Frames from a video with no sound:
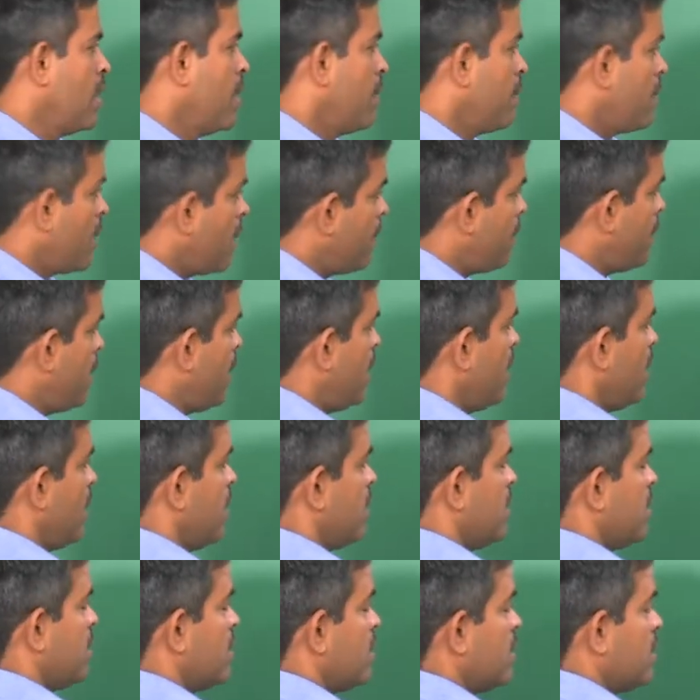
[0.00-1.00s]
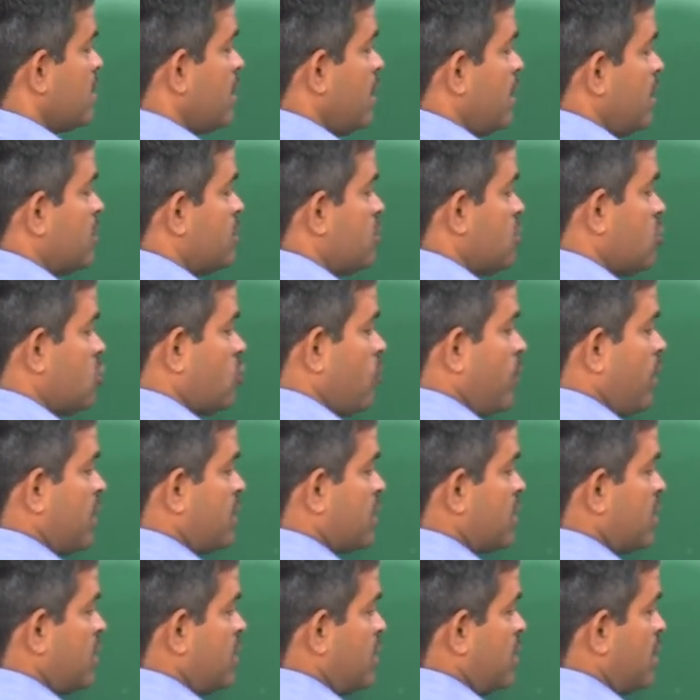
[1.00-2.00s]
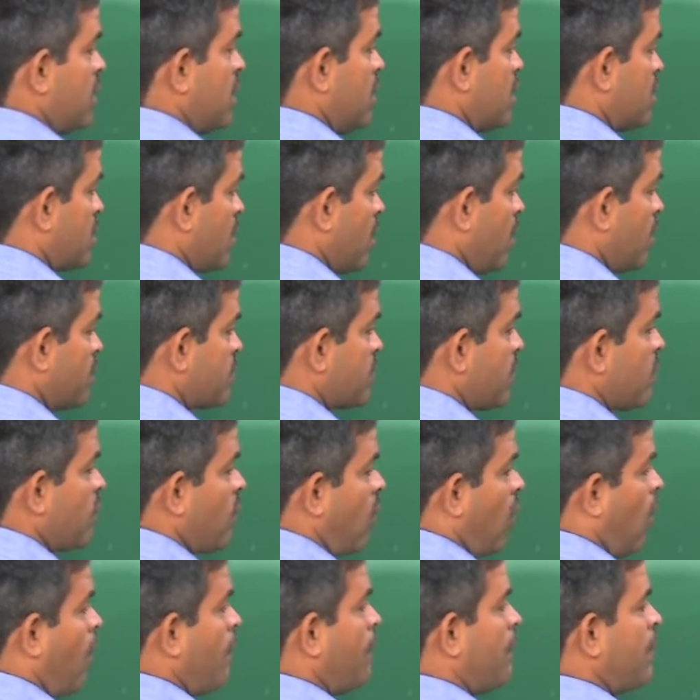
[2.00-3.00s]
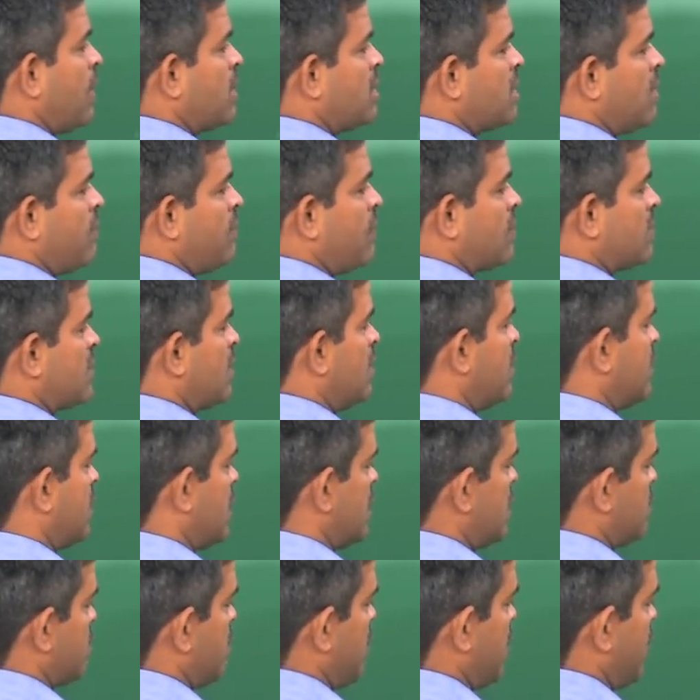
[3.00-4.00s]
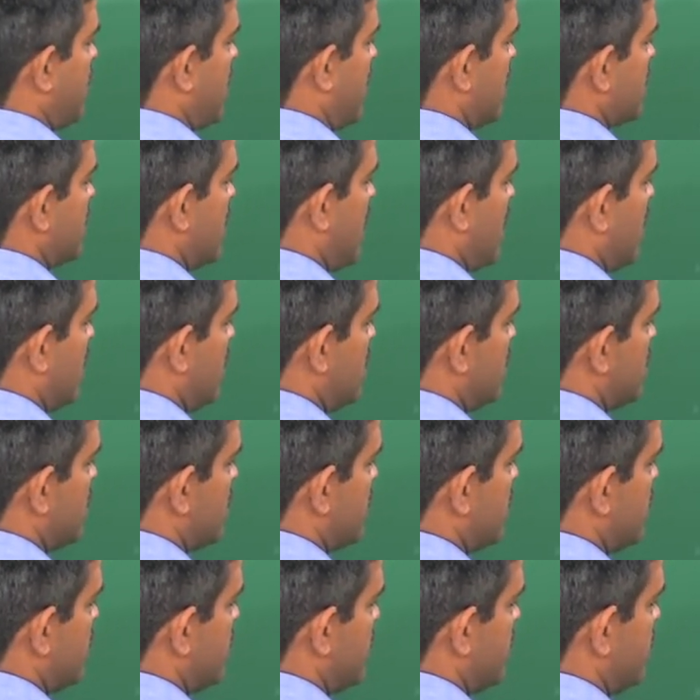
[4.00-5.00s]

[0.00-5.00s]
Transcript: maybe the situation in terms of operation facilities may be hazardous,